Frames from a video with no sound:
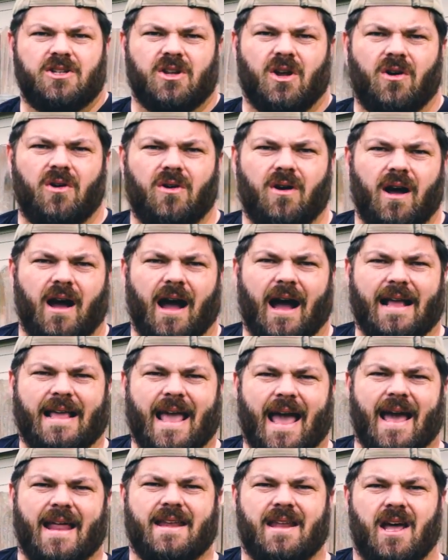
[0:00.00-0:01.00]
So
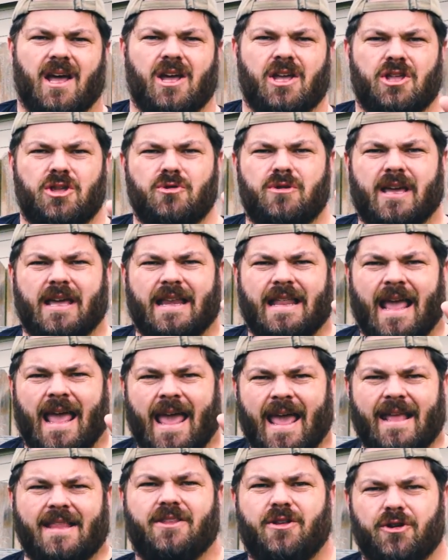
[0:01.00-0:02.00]
again, you can
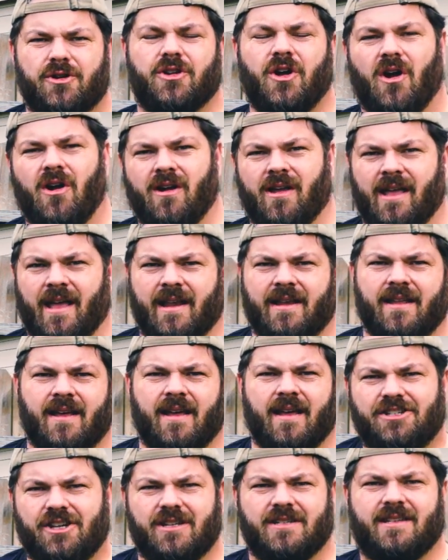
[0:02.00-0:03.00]
hit your target.
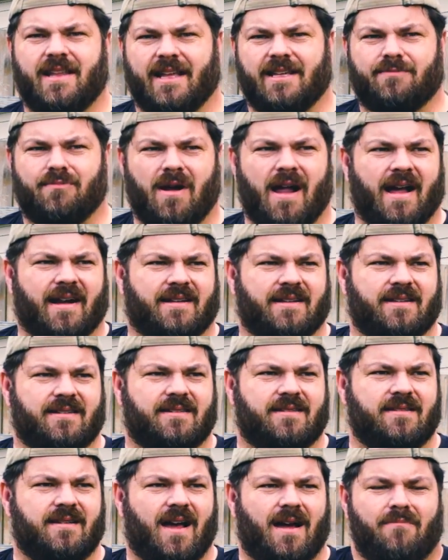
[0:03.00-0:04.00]
It just takes
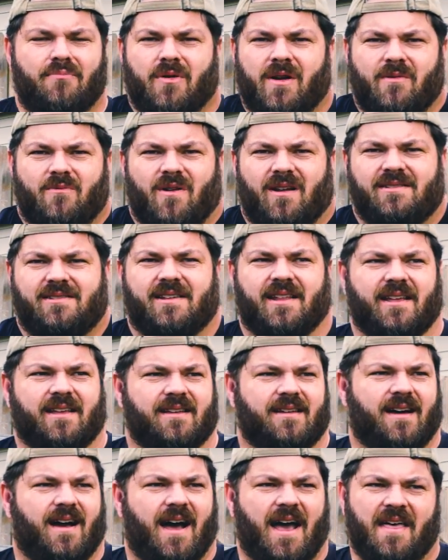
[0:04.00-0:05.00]
practice. I'm pretty
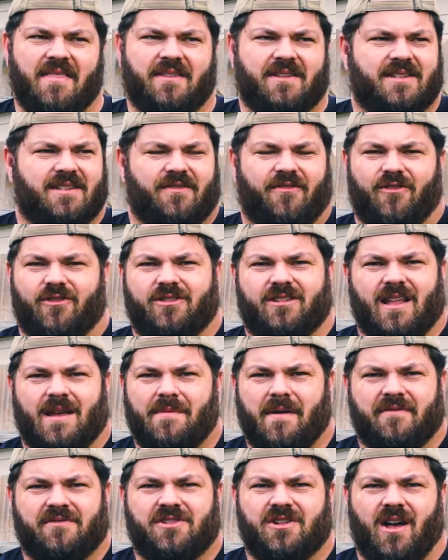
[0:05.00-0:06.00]
rusty. This is the first
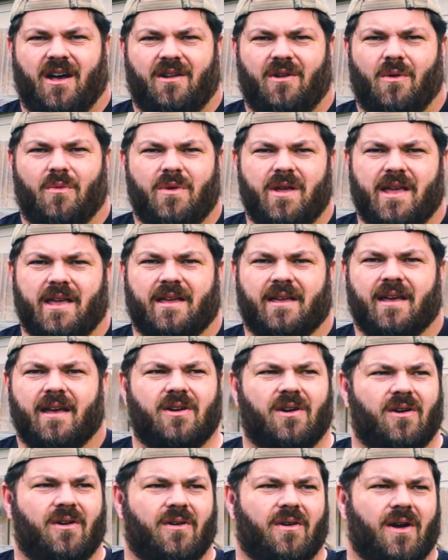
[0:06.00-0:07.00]
time I've shot all week.
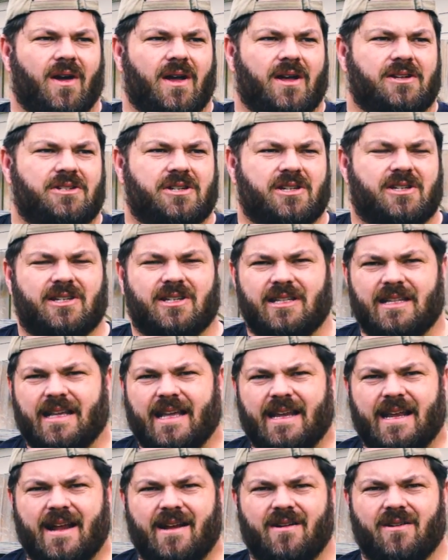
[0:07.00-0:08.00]
So just
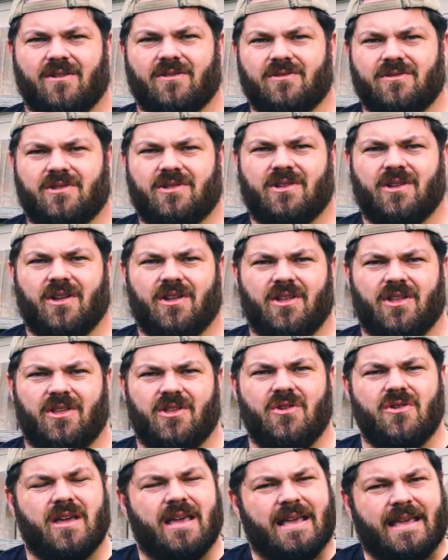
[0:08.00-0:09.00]
slinging arrows,
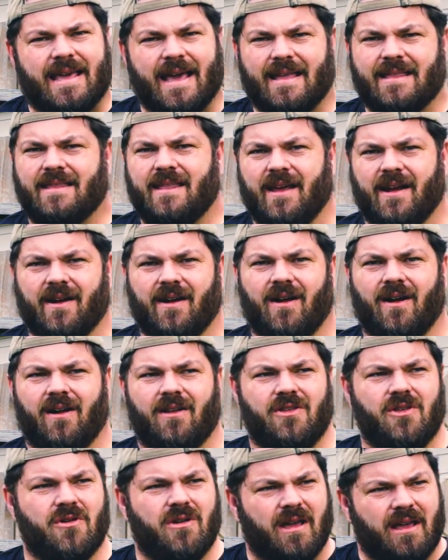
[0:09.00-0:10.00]
you can get
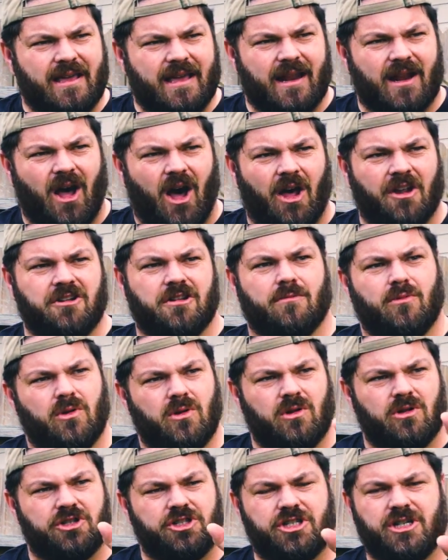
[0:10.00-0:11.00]
there. You can get
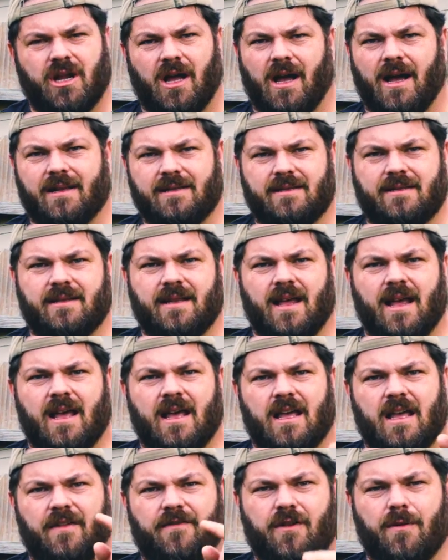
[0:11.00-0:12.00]
huntable shots
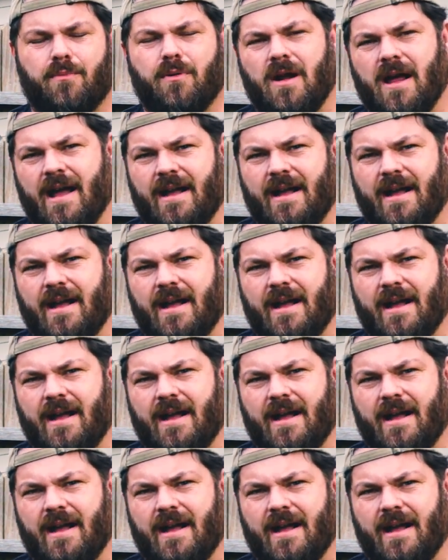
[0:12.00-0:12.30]
if you